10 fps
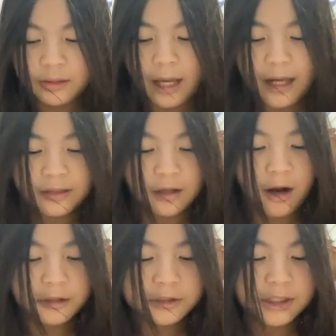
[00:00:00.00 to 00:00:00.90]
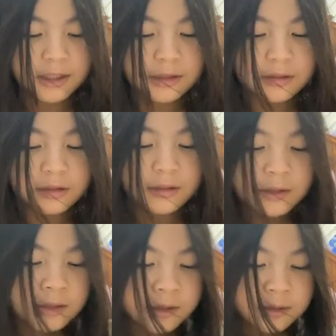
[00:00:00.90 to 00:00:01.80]
As artists
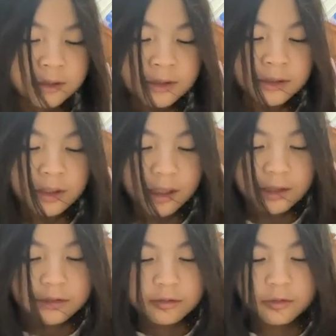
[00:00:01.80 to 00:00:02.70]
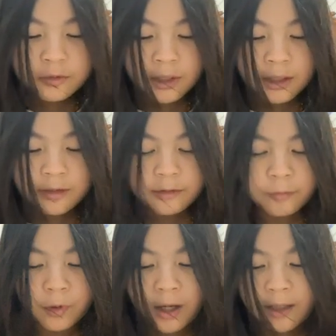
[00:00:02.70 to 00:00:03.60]
and students
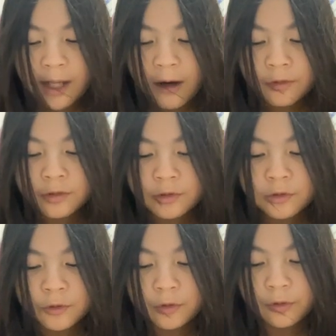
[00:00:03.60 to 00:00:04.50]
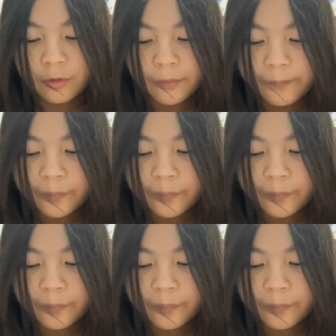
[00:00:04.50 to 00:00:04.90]
were allowed to do.